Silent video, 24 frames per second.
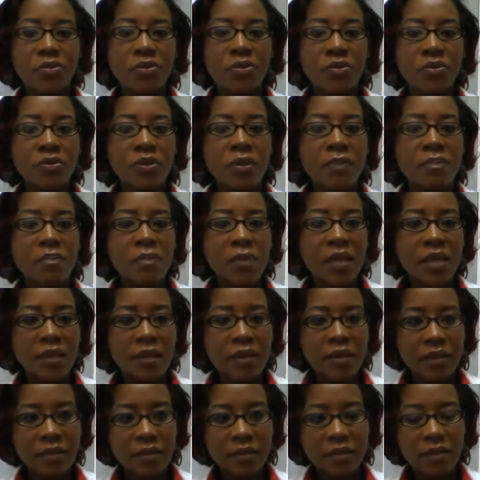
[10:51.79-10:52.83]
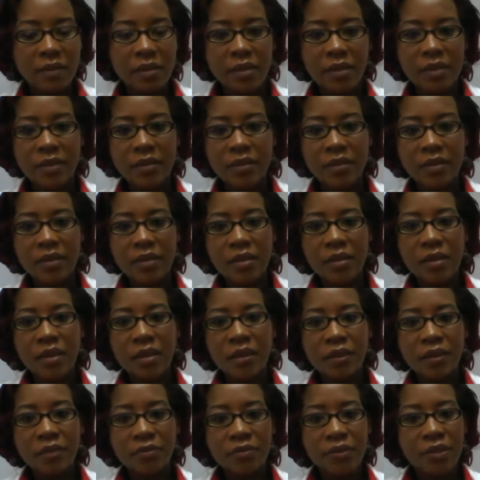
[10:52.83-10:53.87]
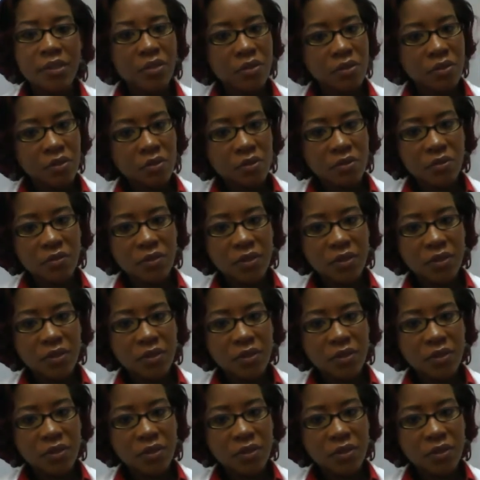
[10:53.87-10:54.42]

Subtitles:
through the media and different, you know,